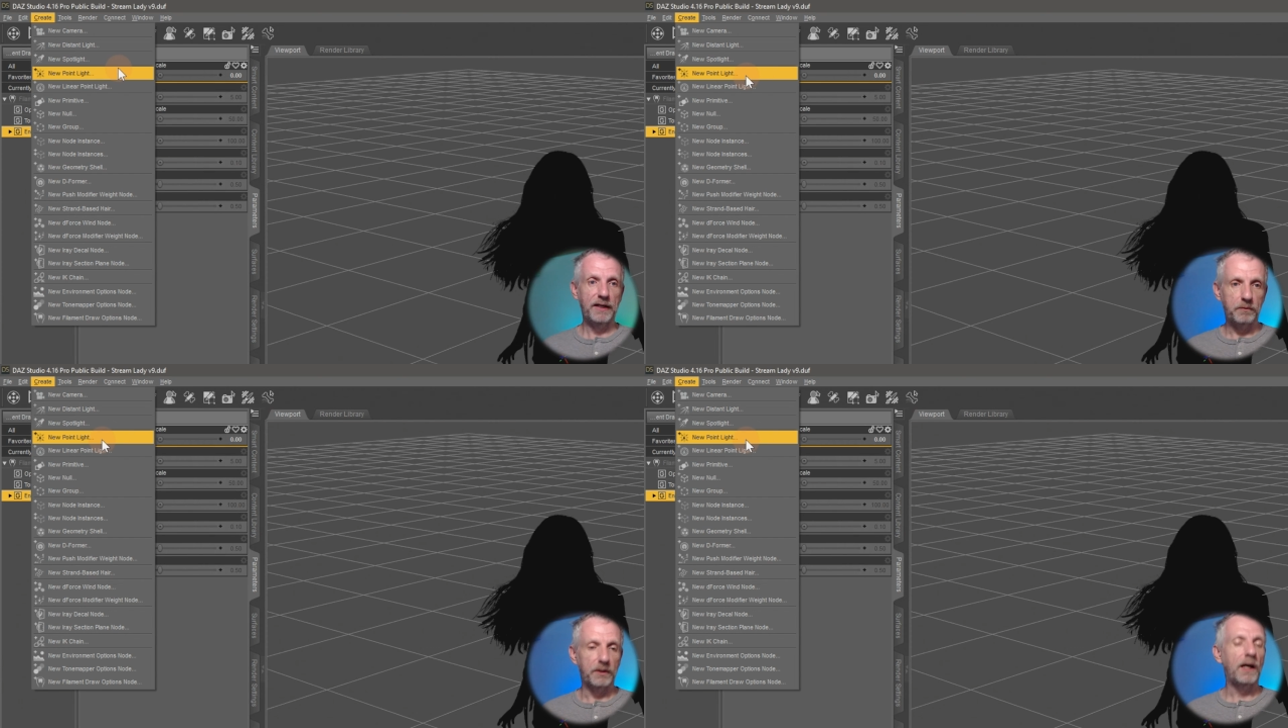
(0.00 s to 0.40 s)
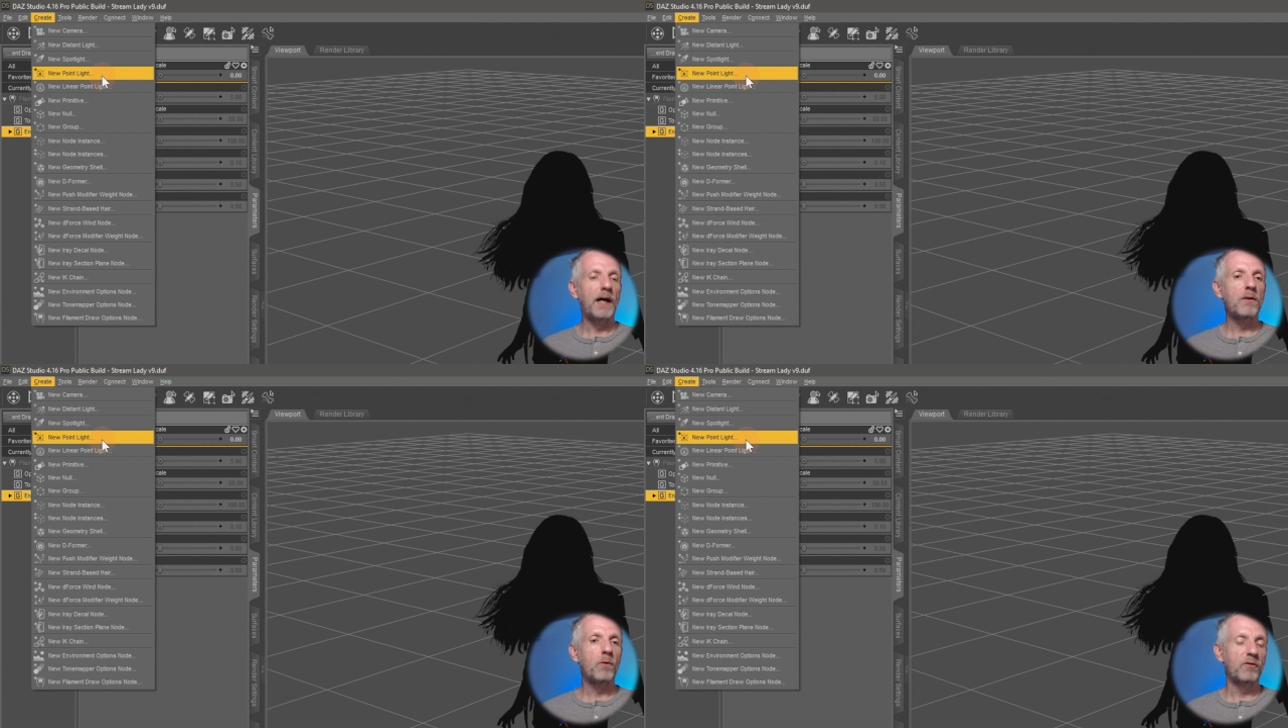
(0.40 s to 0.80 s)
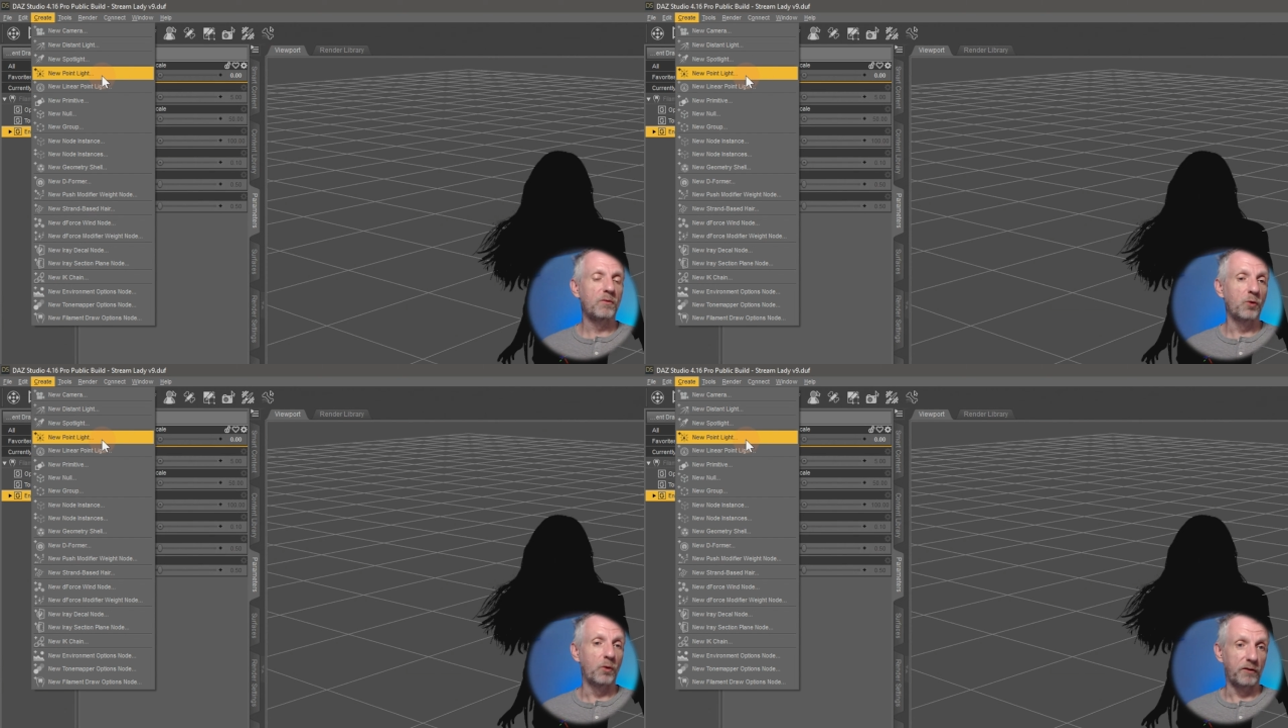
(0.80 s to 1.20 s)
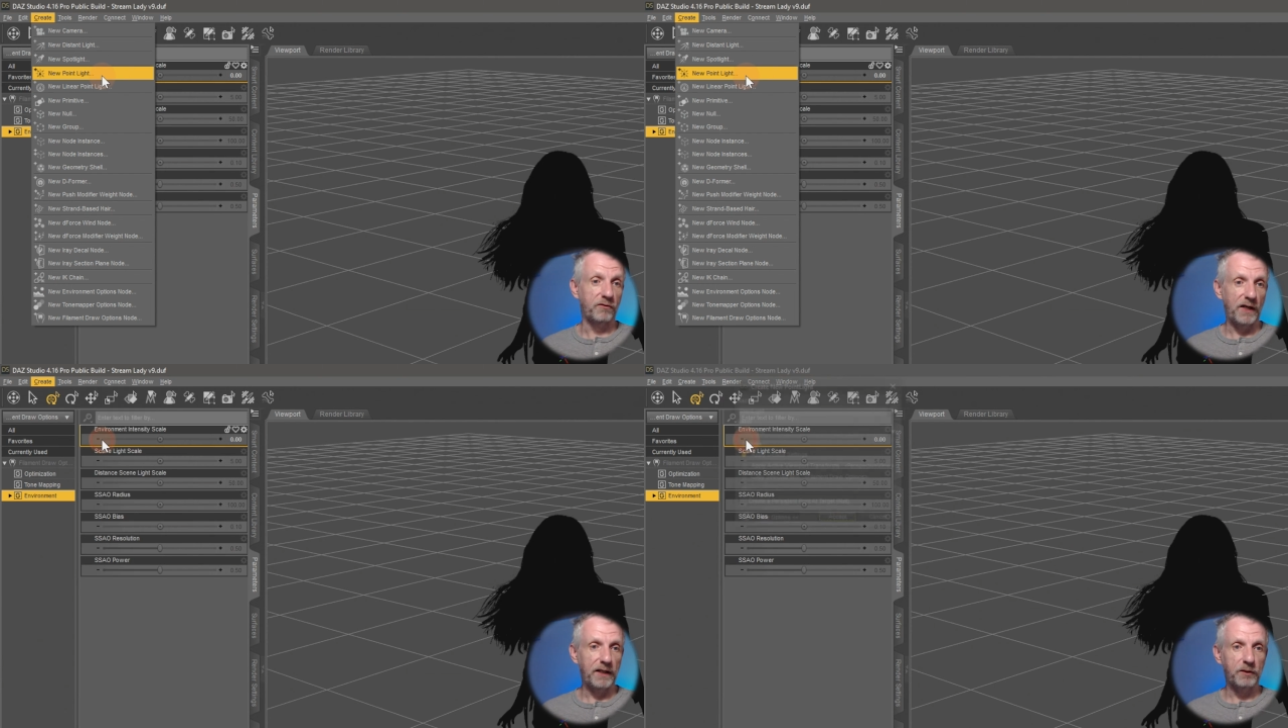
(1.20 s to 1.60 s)
But either one of them will work
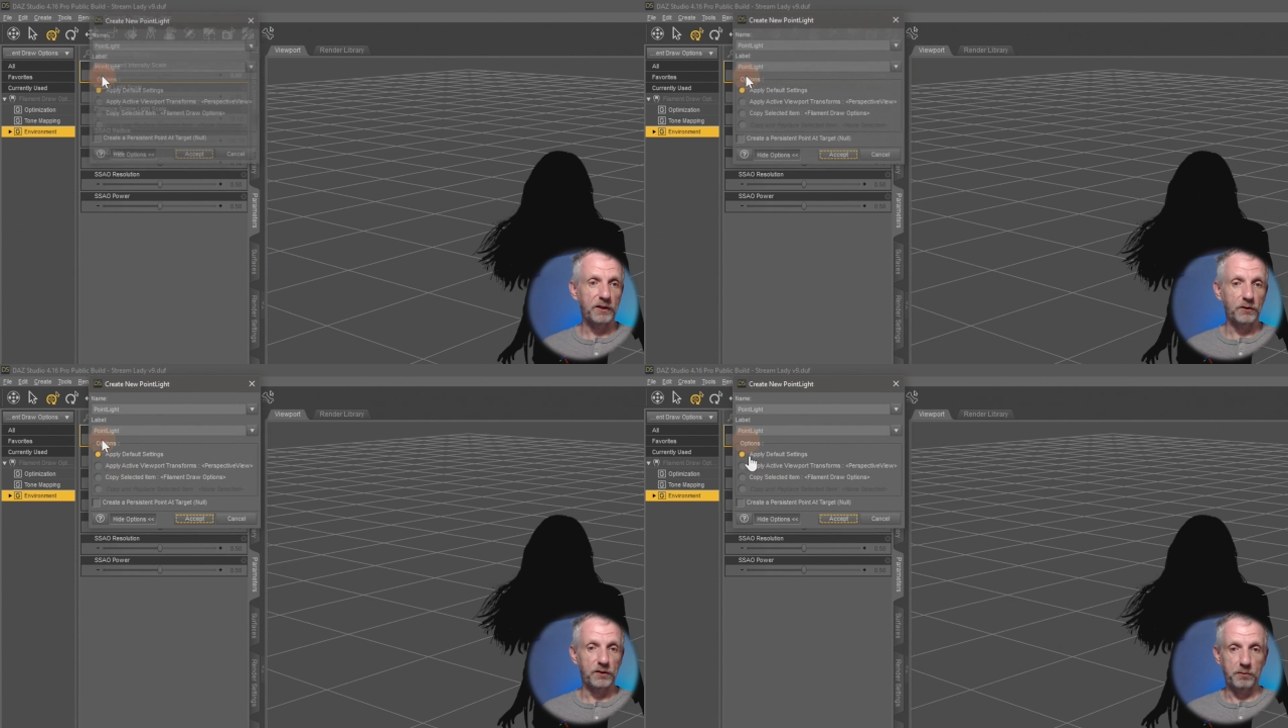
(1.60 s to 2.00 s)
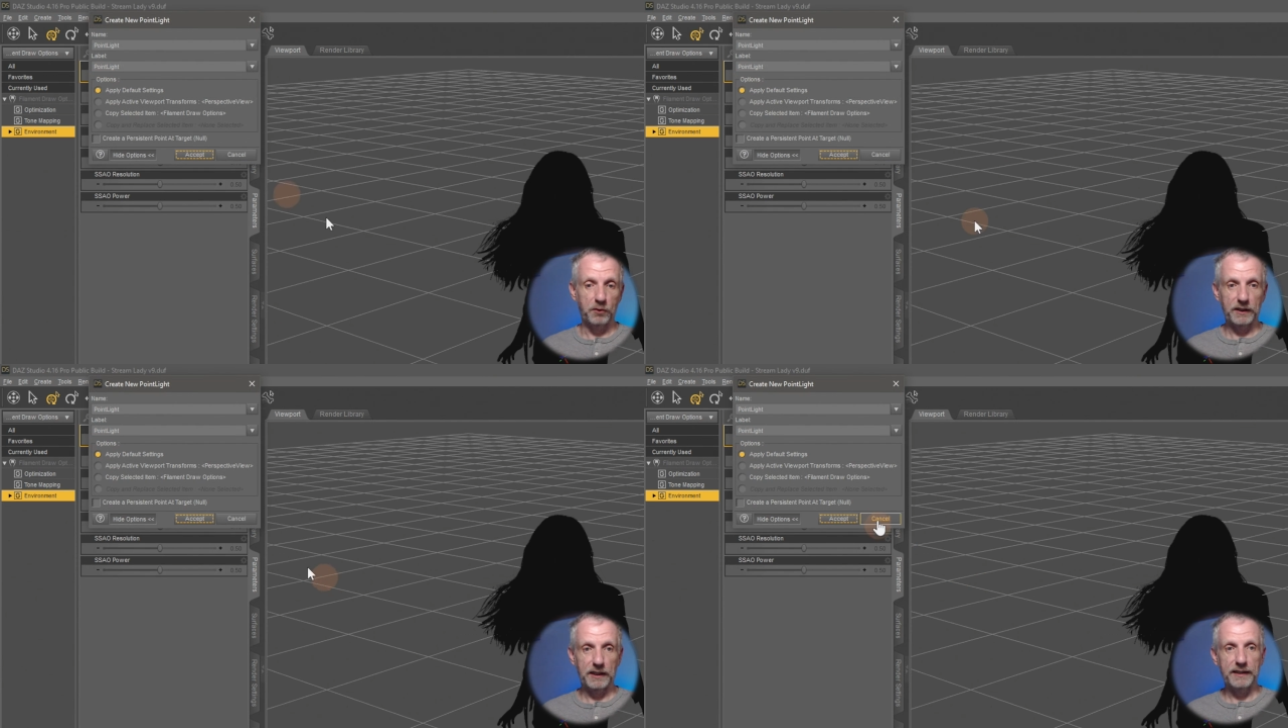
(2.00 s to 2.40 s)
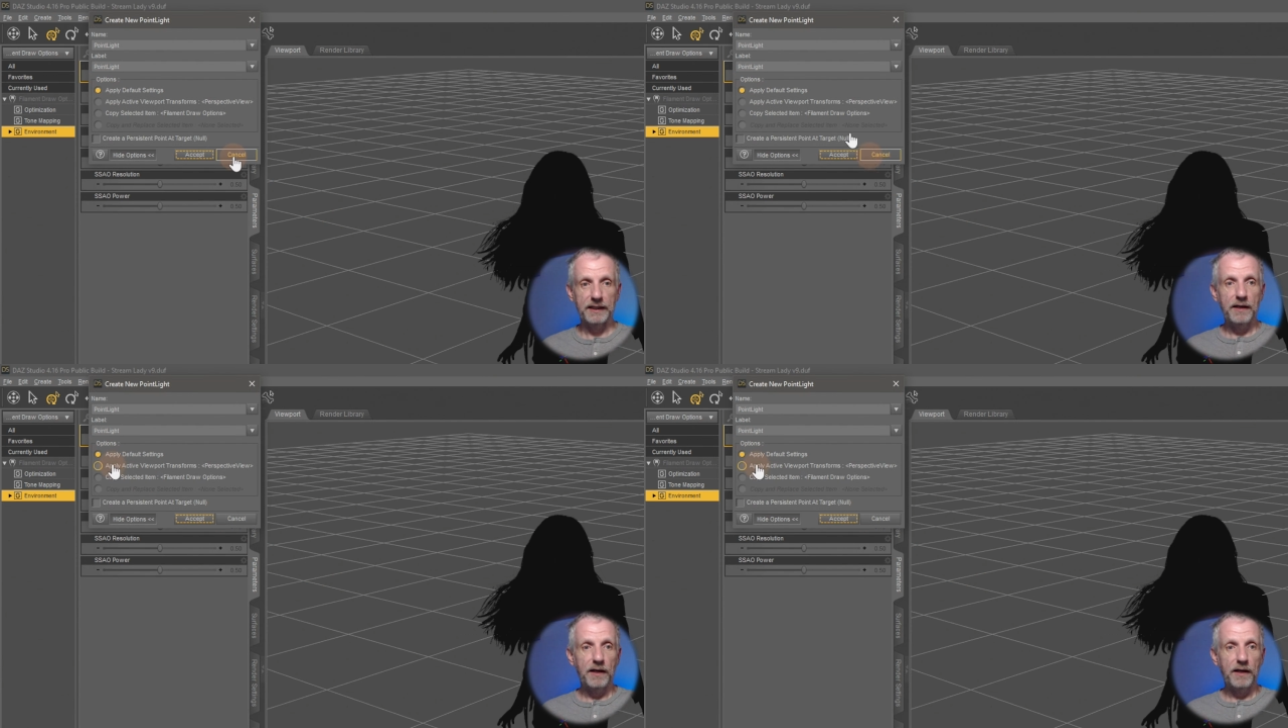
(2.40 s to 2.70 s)
fine. I'm going to use the point light.